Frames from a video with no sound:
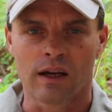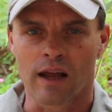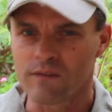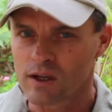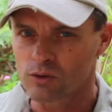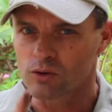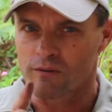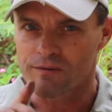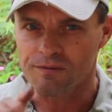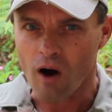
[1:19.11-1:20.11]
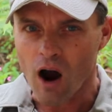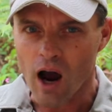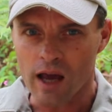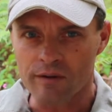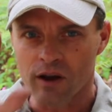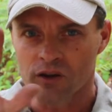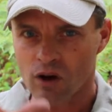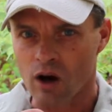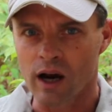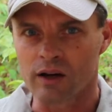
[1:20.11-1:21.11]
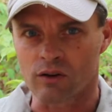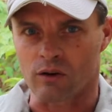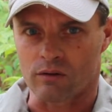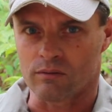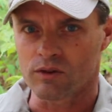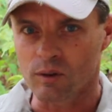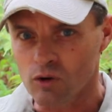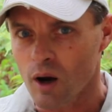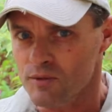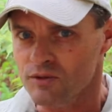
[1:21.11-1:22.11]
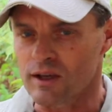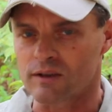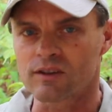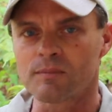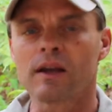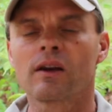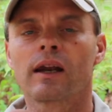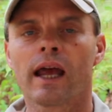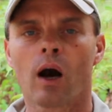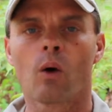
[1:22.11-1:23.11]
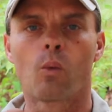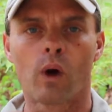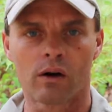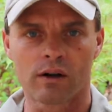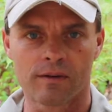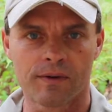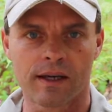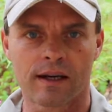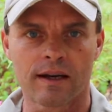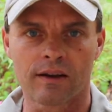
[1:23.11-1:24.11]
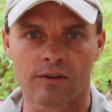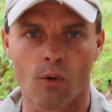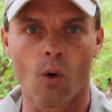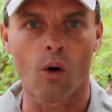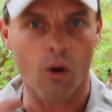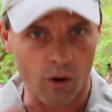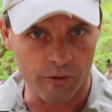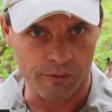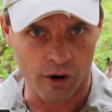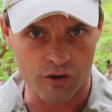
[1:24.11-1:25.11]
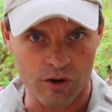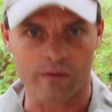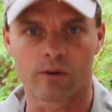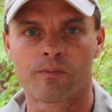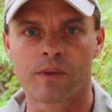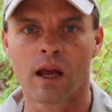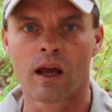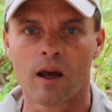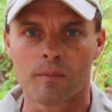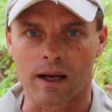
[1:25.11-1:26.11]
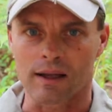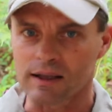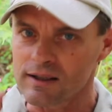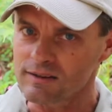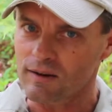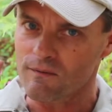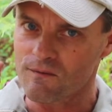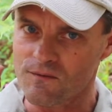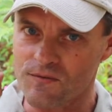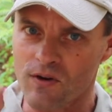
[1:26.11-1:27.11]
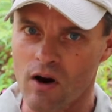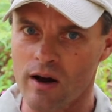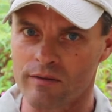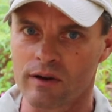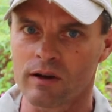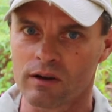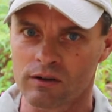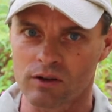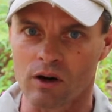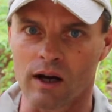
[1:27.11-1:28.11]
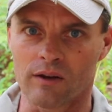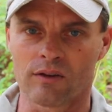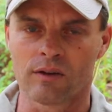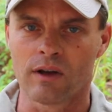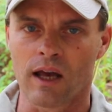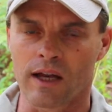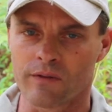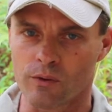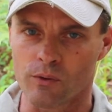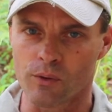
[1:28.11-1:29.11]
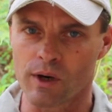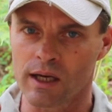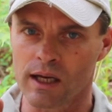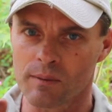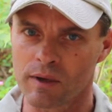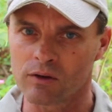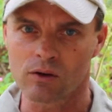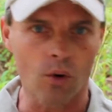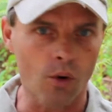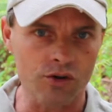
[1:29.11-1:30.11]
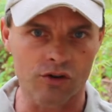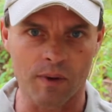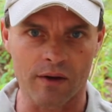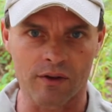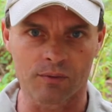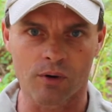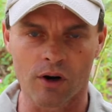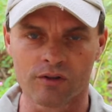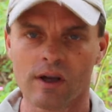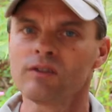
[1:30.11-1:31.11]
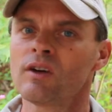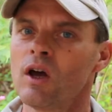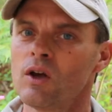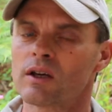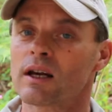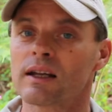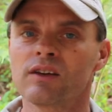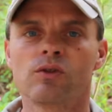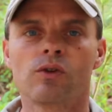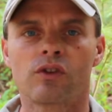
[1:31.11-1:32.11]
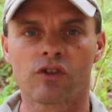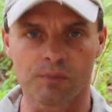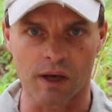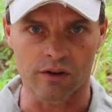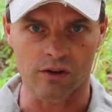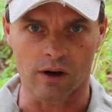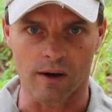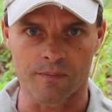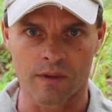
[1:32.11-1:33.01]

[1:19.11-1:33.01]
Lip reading: Now, that vehicle's got five tyres on it, sometimes six, depending on how well configured it is for off-road travel. But at least five tyres. And if you're really a bit cautious about this process, you can at least use the spare tyre.